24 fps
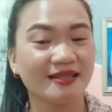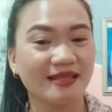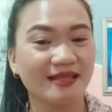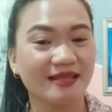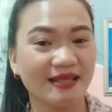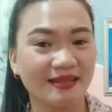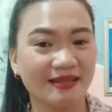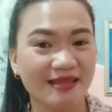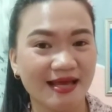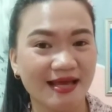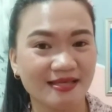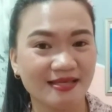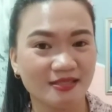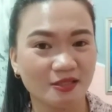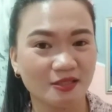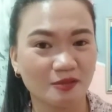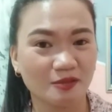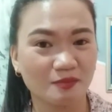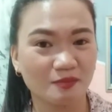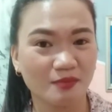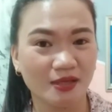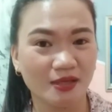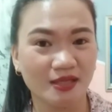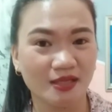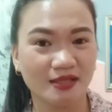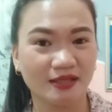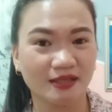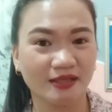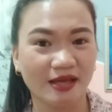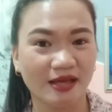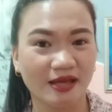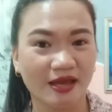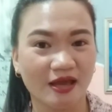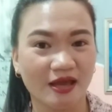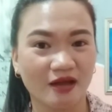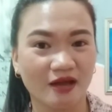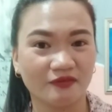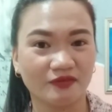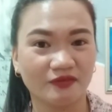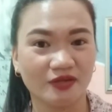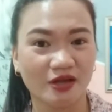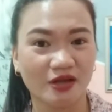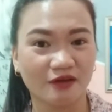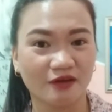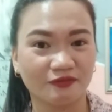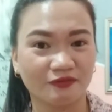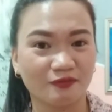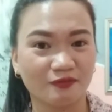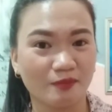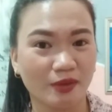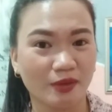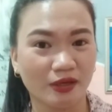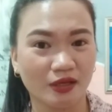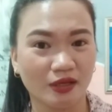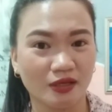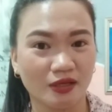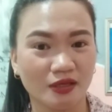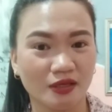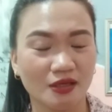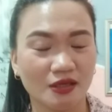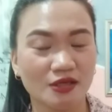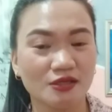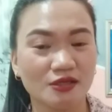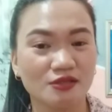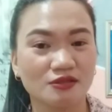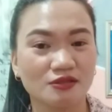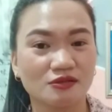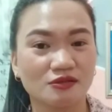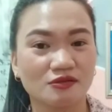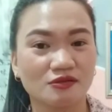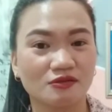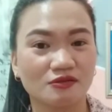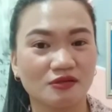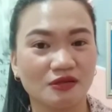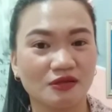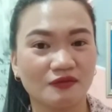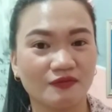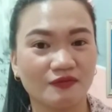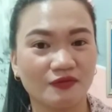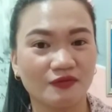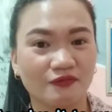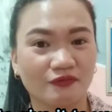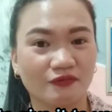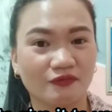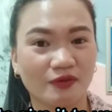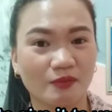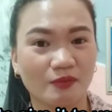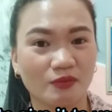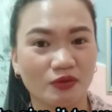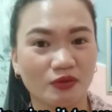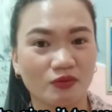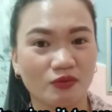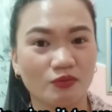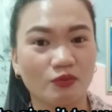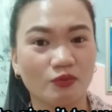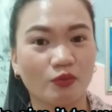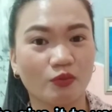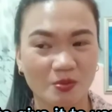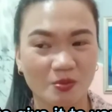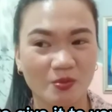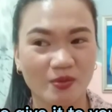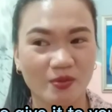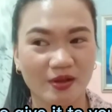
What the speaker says: that doesn't mean that I have enough money to give it from you.